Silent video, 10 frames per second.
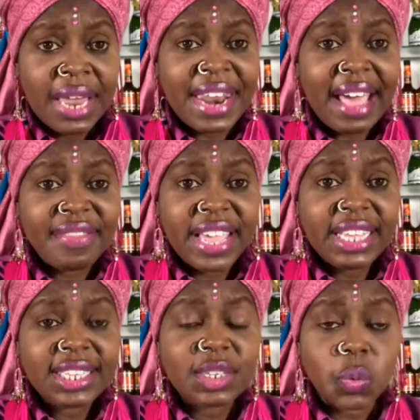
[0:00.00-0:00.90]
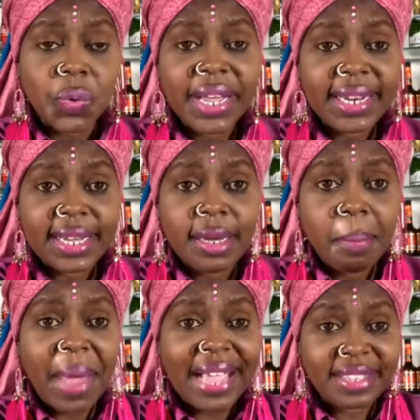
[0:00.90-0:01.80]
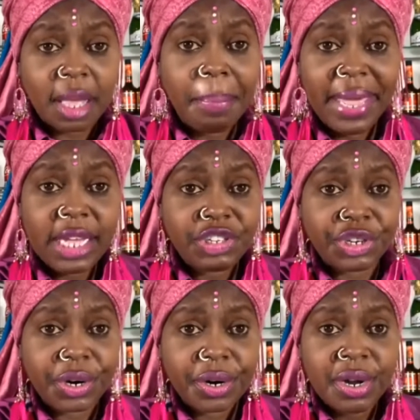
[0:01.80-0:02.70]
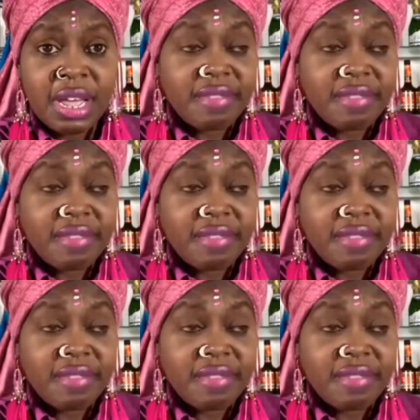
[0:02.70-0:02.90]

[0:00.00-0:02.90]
Now, this really paints a picture